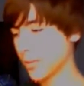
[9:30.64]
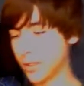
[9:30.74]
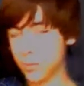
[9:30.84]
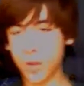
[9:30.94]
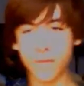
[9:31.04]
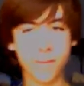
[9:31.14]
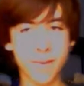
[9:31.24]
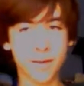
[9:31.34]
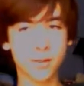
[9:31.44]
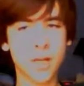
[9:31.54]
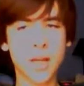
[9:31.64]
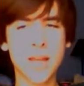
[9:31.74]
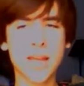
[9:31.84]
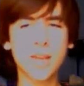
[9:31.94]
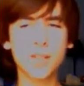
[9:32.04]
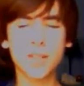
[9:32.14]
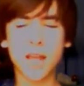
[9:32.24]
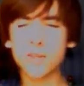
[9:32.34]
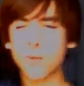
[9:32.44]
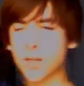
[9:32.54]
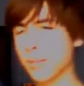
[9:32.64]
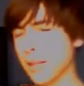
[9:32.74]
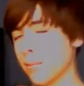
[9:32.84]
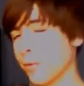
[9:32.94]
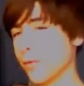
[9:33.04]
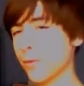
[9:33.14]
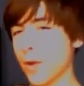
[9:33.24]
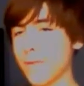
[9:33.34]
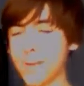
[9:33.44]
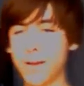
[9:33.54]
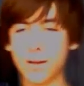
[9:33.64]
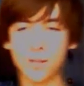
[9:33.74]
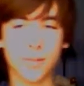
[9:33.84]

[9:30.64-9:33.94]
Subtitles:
because his Wi-Fi battles. I used to watch Blame Truth for Wi-Fi battles,